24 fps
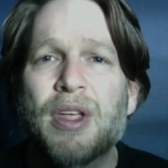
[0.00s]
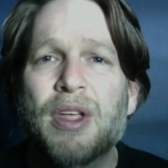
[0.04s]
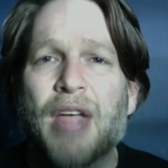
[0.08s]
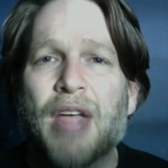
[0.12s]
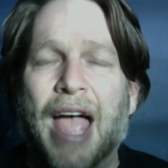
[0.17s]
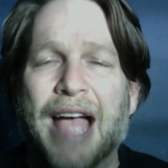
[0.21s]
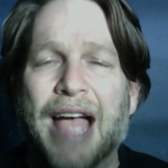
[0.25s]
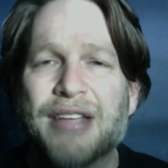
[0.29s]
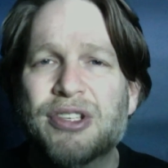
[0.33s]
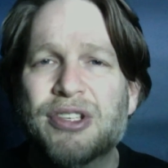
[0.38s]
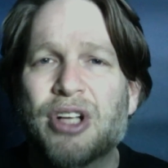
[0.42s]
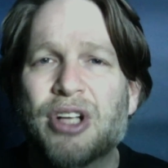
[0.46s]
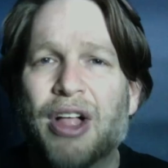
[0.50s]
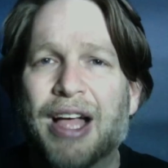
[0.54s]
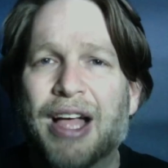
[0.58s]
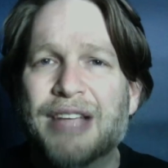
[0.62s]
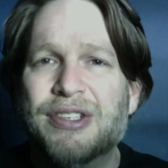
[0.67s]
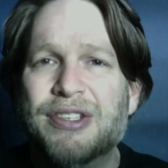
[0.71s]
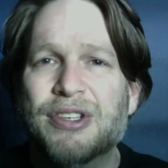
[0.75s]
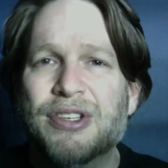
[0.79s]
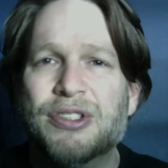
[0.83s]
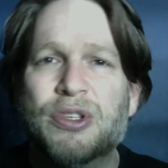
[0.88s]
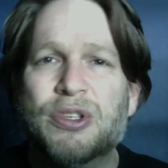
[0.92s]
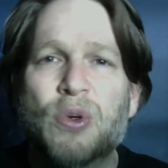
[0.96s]
As
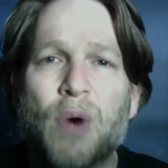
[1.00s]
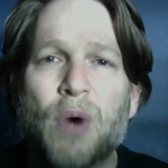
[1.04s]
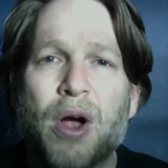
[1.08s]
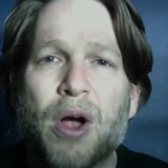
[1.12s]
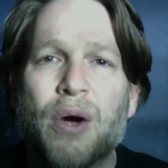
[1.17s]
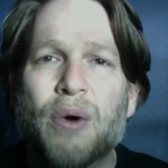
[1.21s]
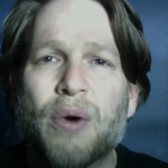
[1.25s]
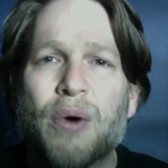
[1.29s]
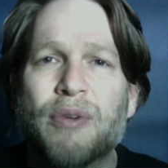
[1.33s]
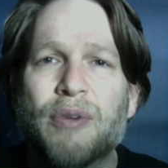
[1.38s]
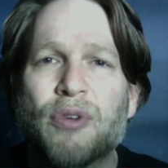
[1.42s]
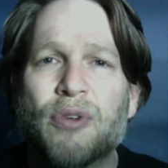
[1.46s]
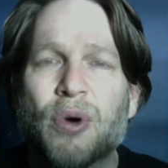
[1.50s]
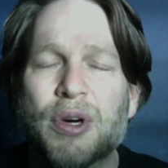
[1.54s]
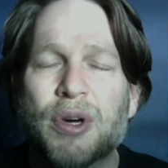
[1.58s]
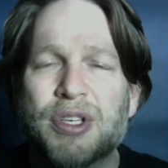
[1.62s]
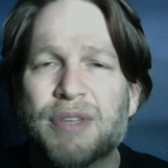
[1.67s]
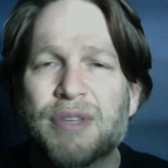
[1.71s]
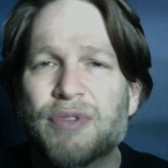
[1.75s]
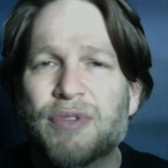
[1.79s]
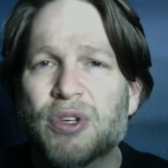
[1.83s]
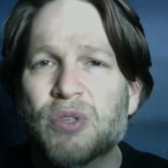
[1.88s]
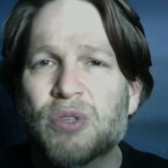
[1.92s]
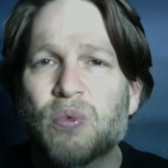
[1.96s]
classes grow, of course, if
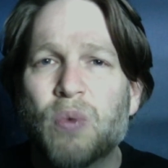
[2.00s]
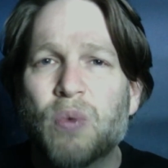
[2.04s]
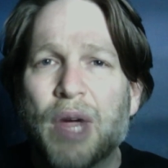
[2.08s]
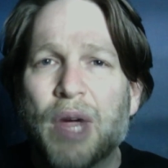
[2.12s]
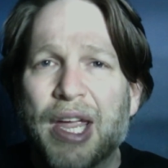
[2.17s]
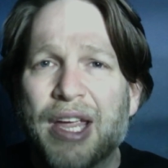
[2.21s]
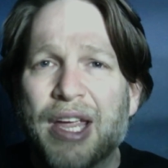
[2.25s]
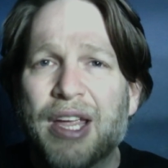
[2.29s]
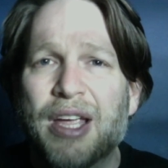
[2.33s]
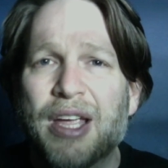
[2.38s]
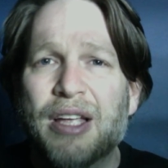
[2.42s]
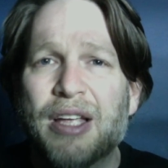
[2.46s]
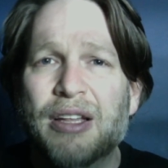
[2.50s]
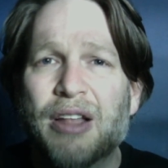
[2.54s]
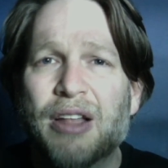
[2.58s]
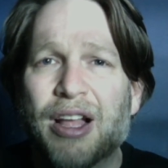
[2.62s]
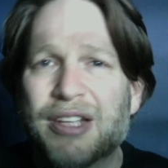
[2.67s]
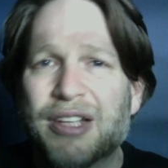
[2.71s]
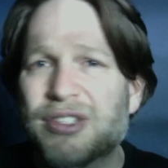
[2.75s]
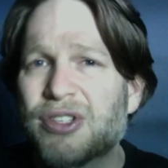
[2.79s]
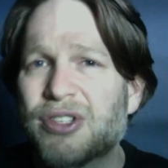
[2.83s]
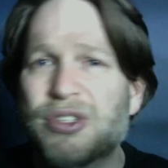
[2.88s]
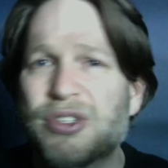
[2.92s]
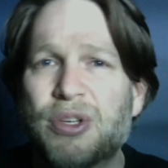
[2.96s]
there's
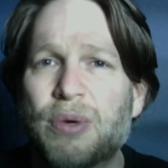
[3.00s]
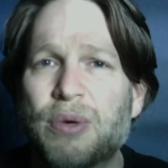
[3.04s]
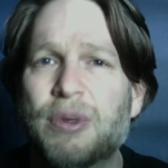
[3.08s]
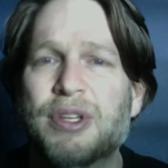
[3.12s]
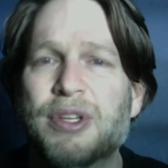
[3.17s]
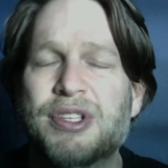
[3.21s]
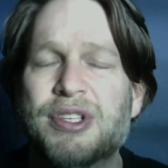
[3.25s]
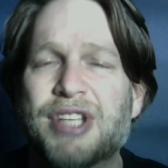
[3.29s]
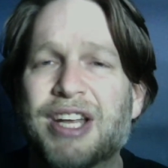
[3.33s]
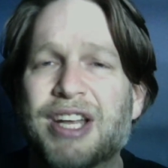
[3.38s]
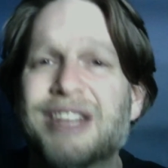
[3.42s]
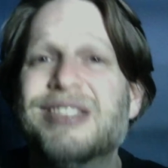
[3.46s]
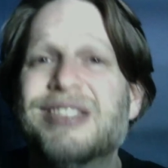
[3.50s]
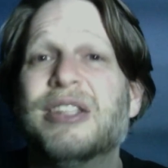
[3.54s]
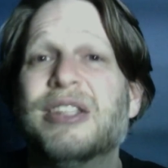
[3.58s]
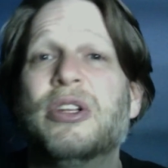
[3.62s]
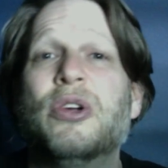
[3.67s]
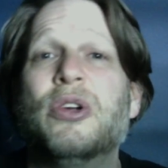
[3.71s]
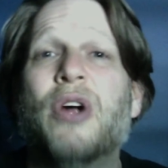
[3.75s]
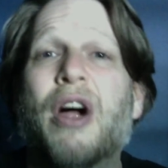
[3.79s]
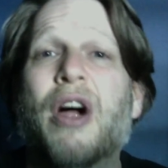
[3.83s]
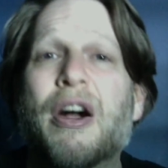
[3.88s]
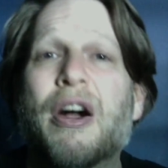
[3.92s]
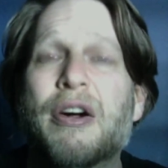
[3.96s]
lots of students, then it's a
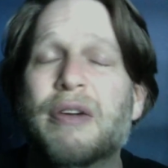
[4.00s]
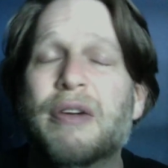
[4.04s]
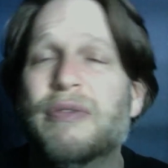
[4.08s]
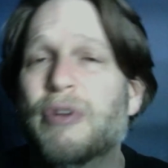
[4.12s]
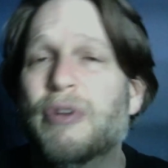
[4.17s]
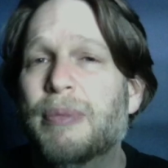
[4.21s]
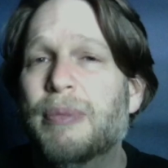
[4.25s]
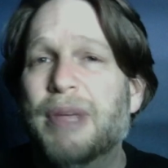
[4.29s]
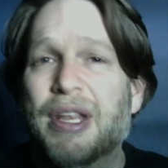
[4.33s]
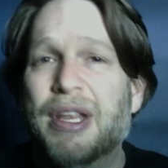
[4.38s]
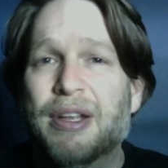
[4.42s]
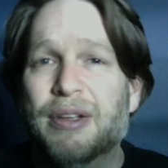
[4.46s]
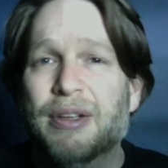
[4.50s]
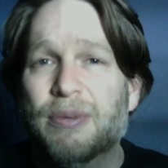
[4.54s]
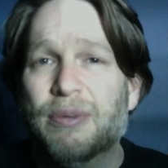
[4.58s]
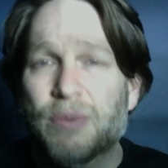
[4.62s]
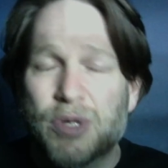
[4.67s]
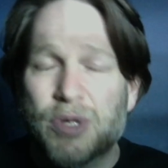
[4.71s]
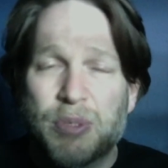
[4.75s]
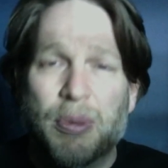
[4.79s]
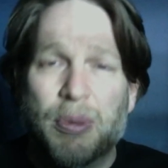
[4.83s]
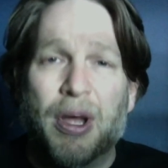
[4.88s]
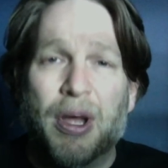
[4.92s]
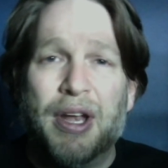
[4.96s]
little harder for me to
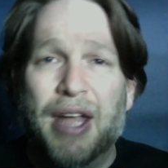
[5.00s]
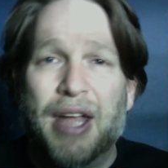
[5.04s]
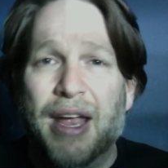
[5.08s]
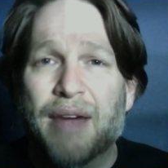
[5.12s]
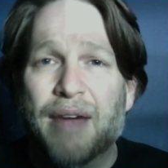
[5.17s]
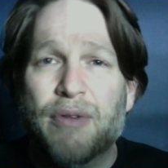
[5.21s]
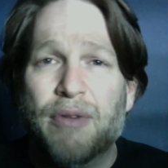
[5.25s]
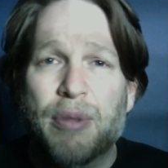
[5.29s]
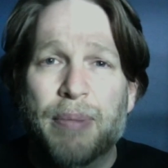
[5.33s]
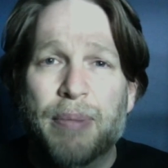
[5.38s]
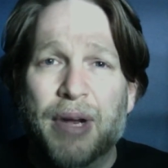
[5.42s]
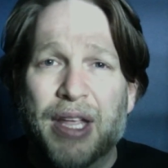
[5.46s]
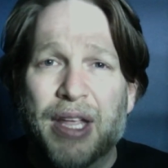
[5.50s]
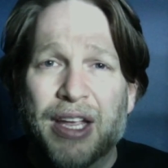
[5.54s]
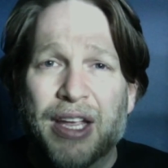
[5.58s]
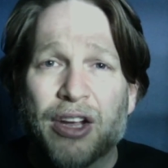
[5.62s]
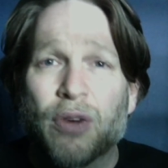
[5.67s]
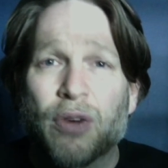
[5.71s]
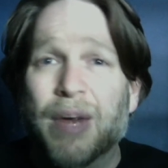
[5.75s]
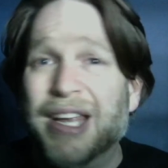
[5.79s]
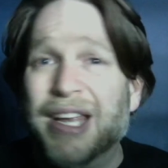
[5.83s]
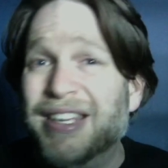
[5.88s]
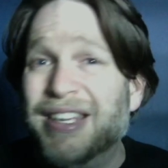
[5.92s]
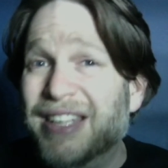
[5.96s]
respond to everybody in
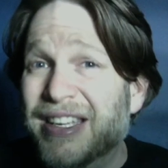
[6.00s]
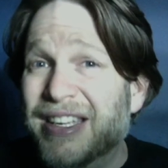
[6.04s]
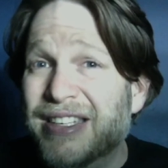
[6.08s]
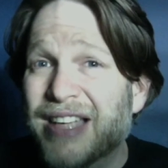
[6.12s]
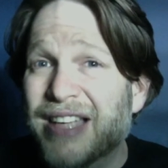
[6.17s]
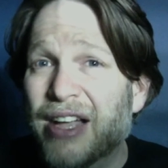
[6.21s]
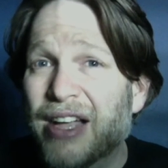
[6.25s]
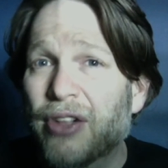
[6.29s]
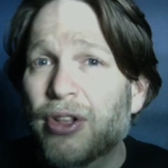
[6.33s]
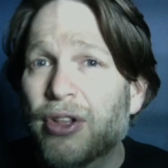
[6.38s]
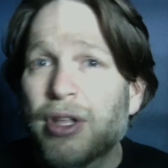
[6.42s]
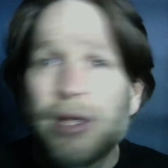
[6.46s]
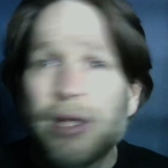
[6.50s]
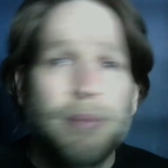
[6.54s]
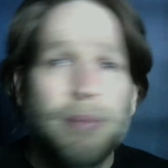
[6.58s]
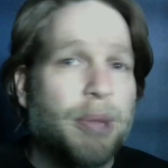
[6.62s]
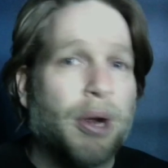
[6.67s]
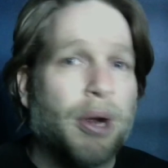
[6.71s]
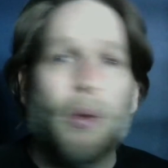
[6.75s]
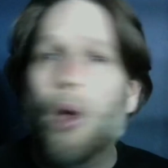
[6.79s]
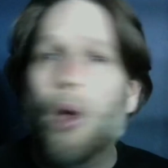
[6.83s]
great detail, but I'll